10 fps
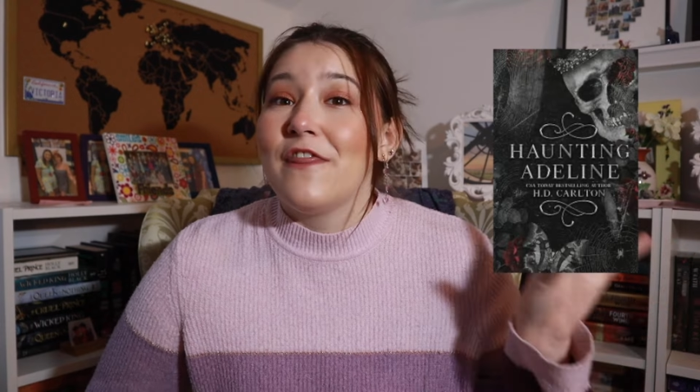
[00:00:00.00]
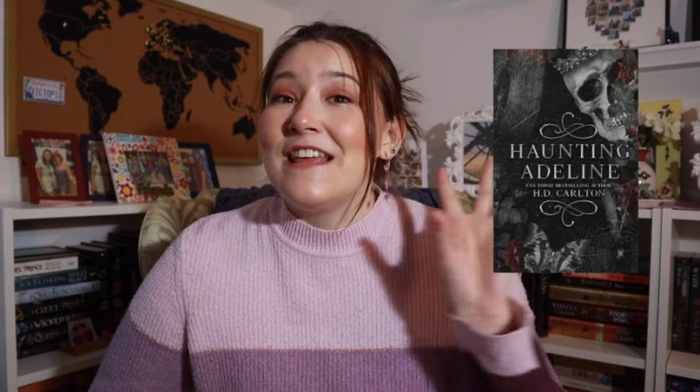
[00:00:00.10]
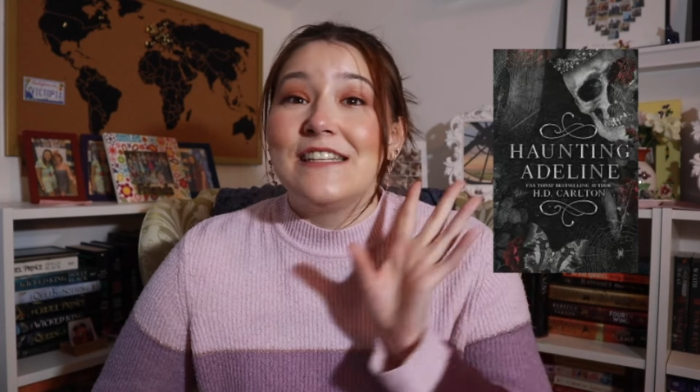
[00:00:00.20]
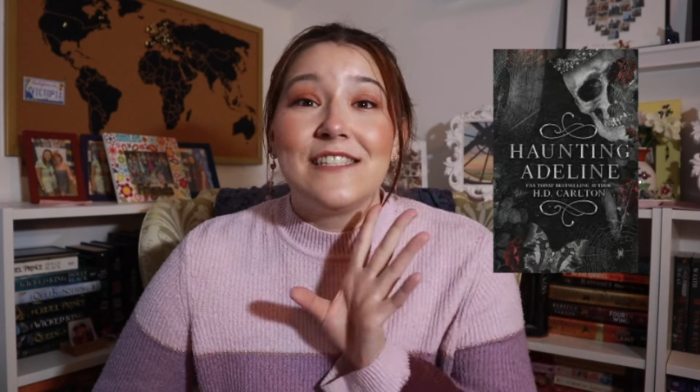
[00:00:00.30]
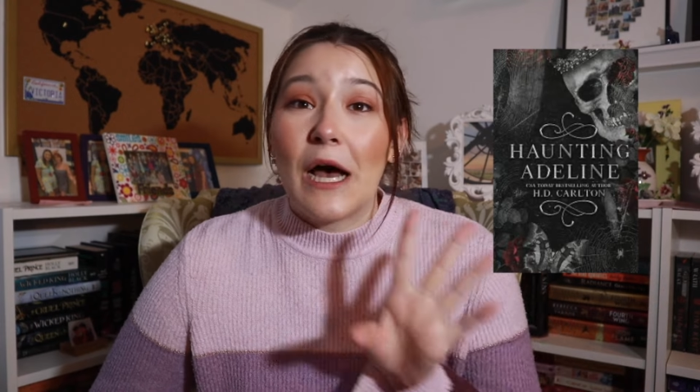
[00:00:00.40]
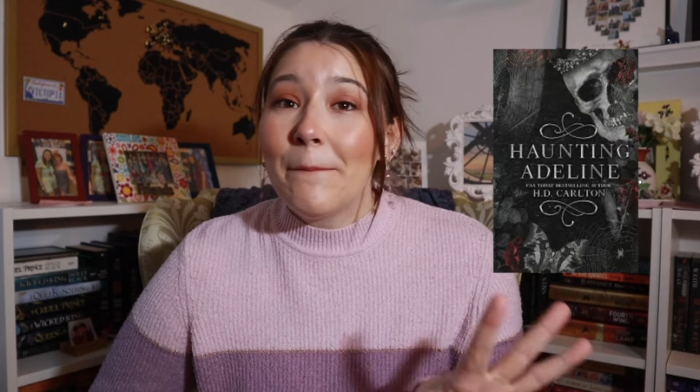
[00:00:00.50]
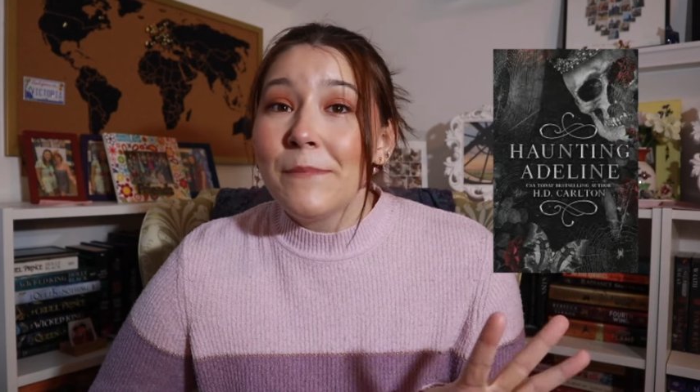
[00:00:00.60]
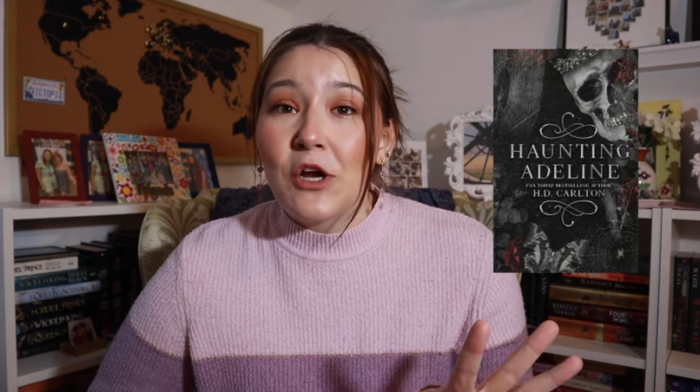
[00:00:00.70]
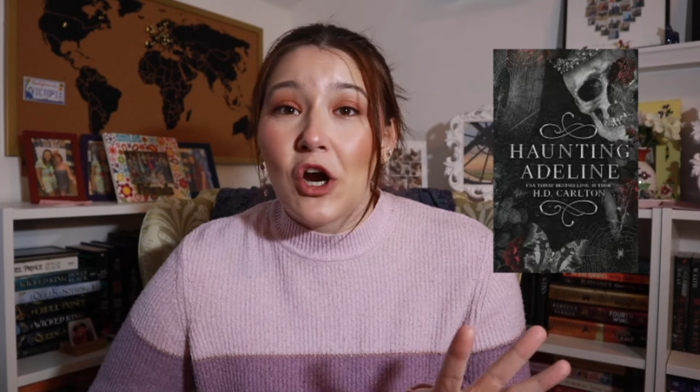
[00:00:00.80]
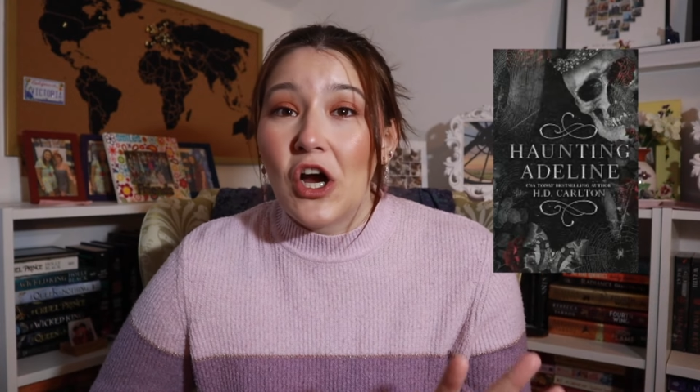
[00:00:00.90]
the
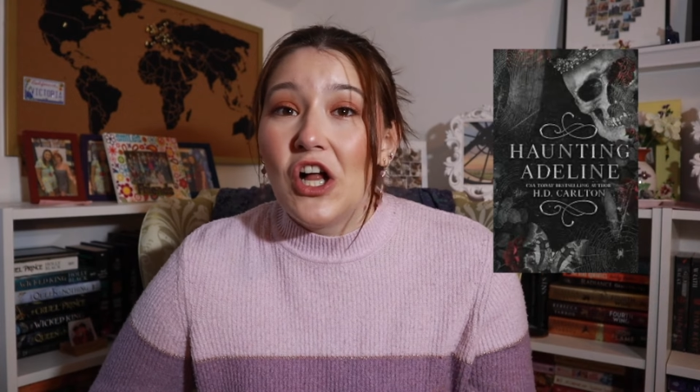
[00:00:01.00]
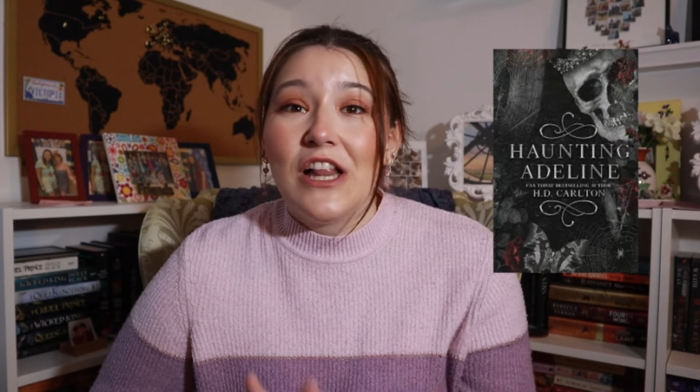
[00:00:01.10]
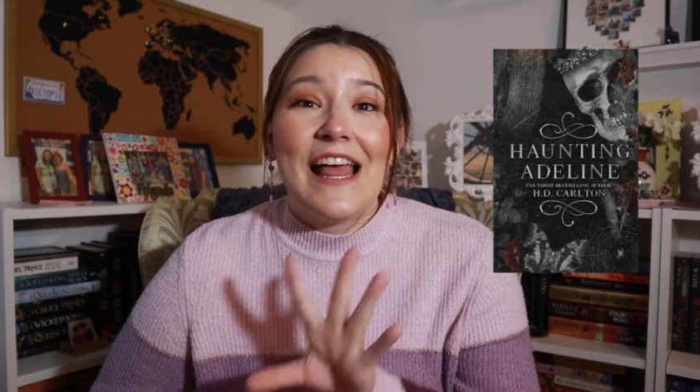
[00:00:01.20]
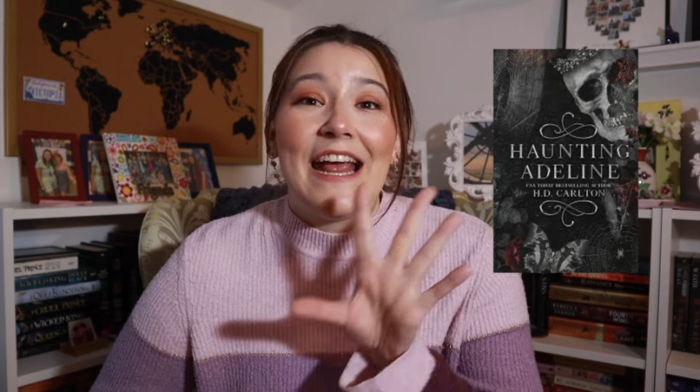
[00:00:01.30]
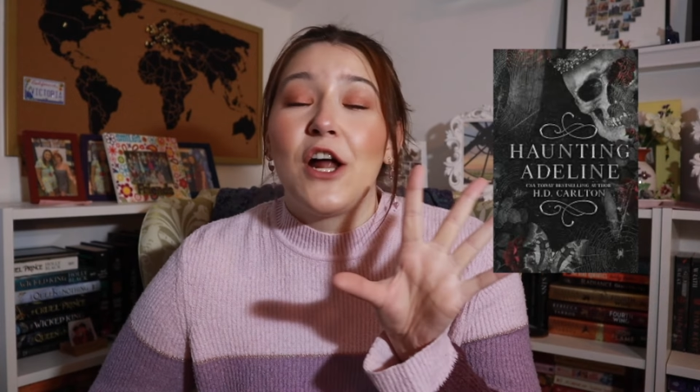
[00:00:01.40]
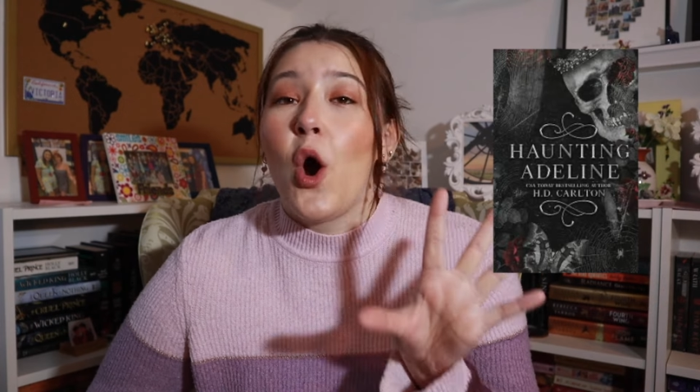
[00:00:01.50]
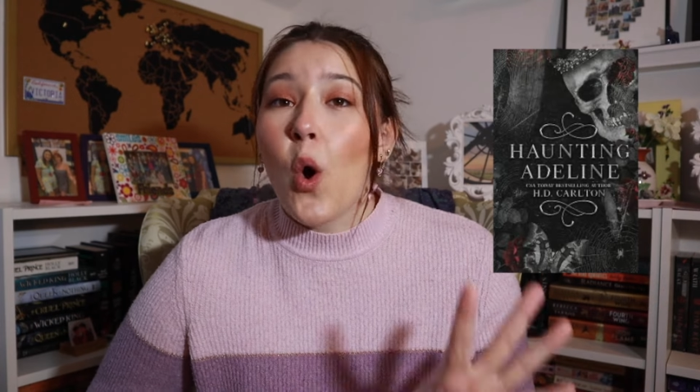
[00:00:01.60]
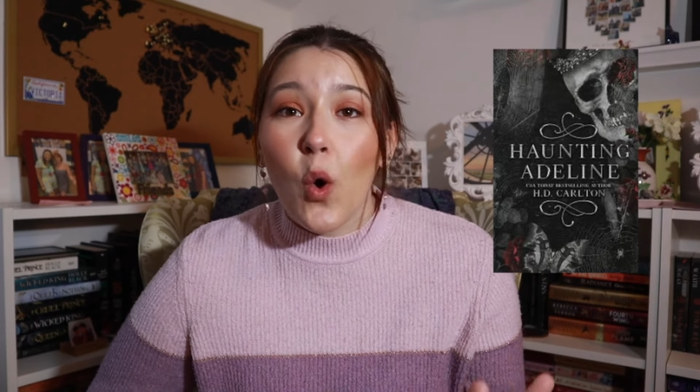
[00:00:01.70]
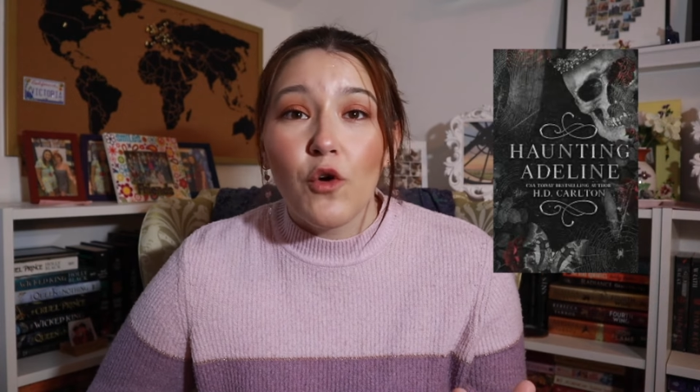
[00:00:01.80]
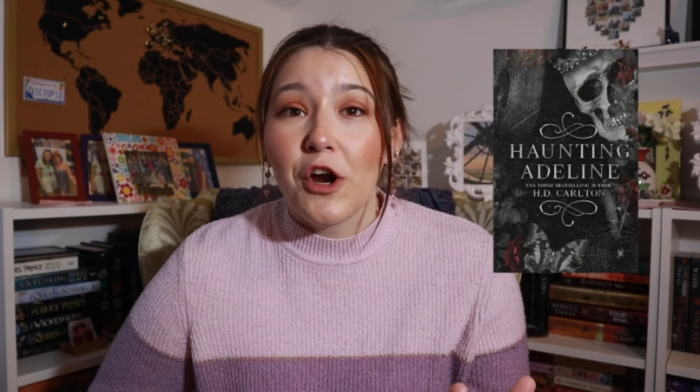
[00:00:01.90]
dumb girl in a
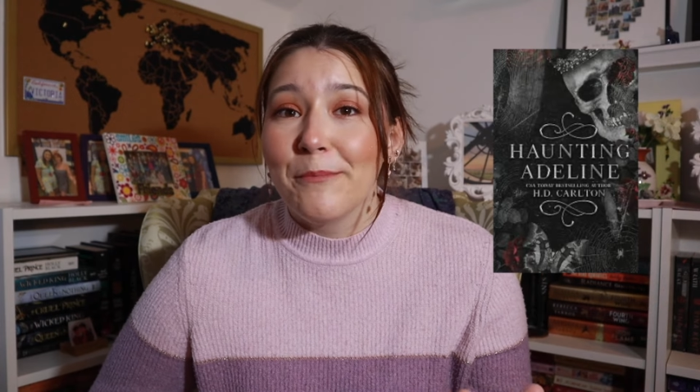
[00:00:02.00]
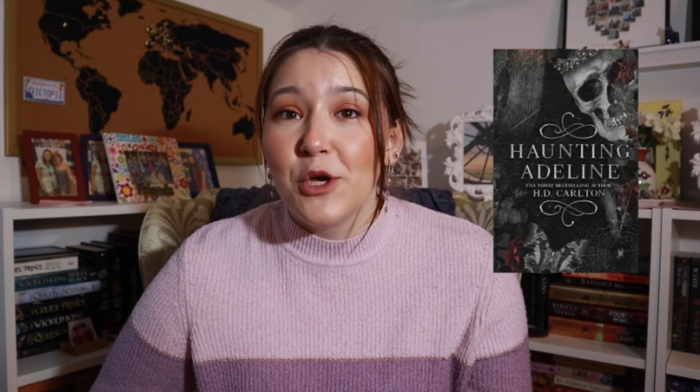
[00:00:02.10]
horror